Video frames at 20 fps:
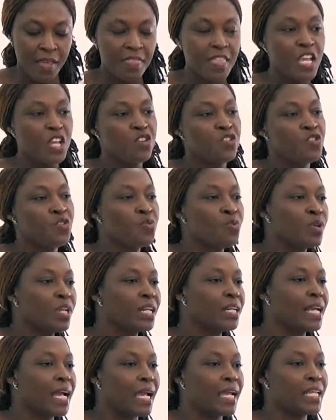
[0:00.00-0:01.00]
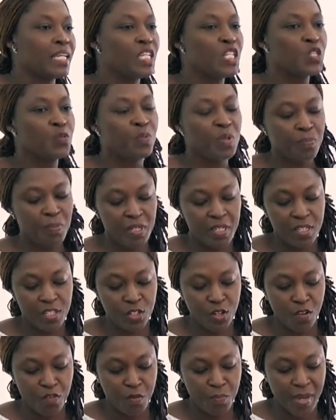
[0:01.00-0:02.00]
They knew the Guyanese people
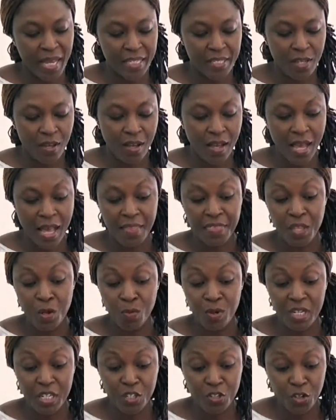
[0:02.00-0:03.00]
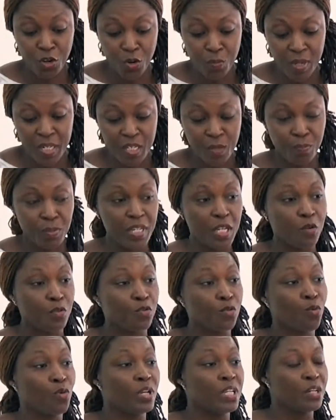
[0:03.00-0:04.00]
deserved better, and they were determined to play a
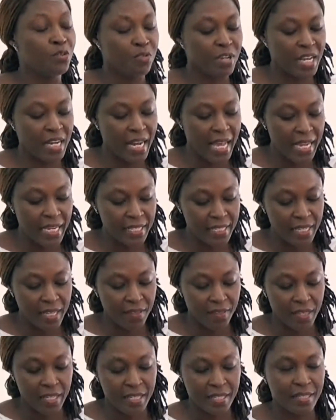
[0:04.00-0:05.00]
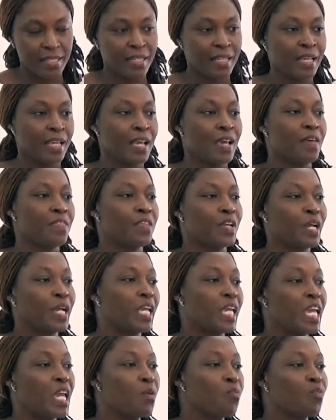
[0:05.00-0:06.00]
role in realizing this. Their
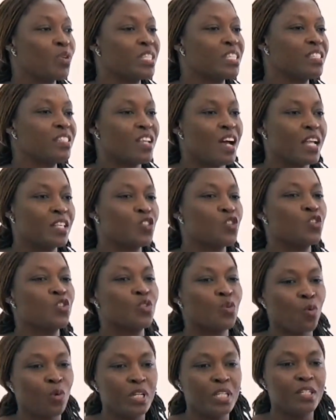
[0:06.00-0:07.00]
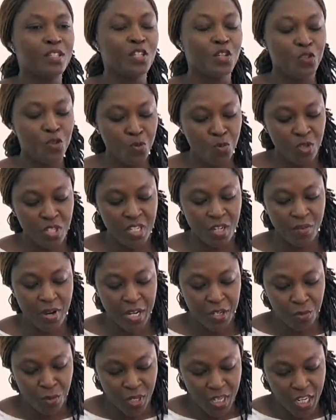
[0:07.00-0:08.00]
aim was not solely to use their
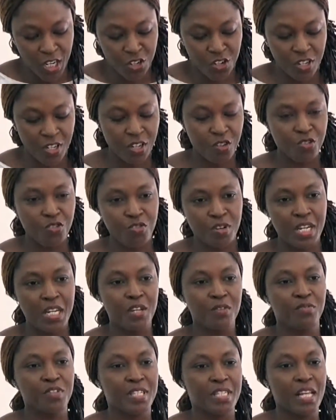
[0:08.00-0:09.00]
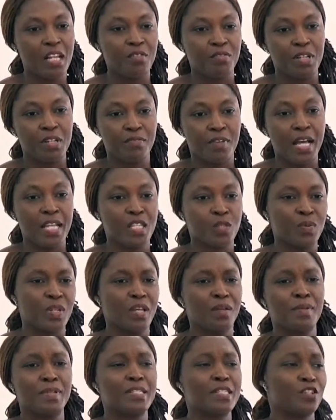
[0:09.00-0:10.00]
education and training for self-advancement.
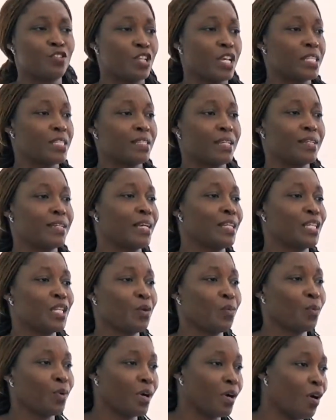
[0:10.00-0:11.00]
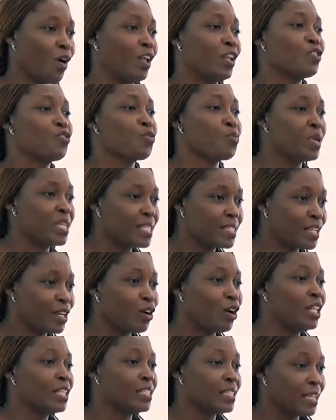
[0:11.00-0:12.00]
I'm not suggesting that they were altruistic
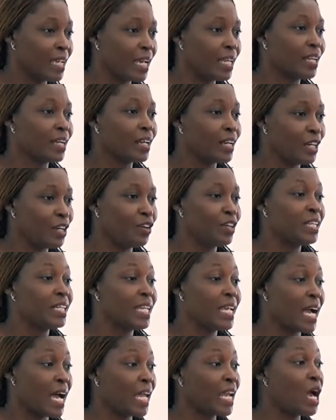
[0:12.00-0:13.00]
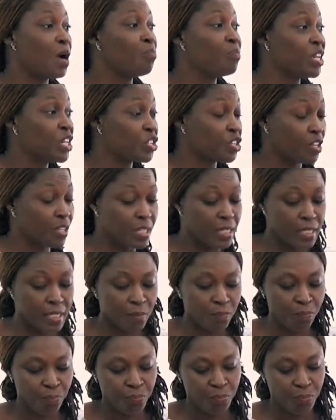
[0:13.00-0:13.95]
altogether. Clearly they had ambitions.